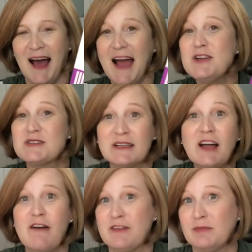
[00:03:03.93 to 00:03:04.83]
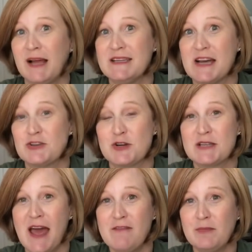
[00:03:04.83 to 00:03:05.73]
I used to love to play
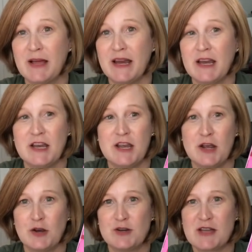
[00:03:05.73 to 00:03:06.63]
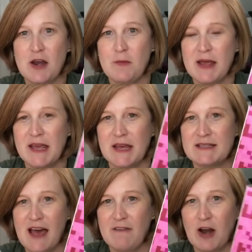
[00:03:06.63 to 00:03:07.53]
Tetris. I haven't played it in years. I know my
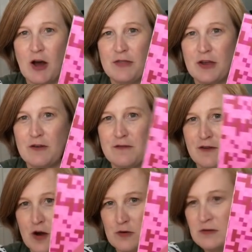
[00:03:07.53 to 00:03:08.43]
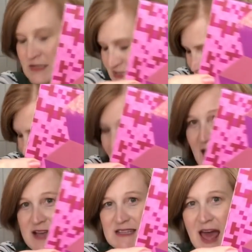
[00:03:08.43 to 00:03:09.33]
kids have it on their phones
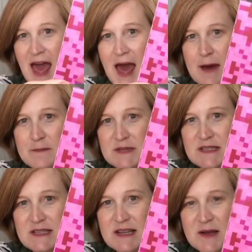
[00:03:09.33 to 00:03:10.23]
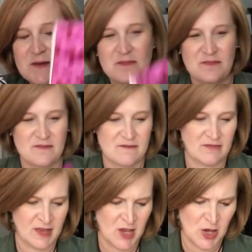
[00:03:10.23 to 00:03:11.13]
as apps.
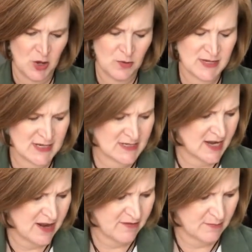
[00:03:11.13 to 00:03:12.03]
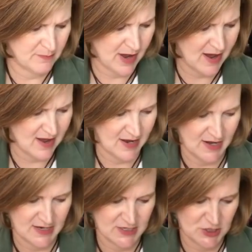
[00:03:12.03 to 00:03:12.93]
Who is this even
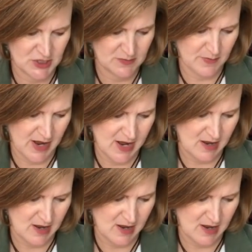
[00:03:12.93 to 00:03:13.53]
by? Is it just by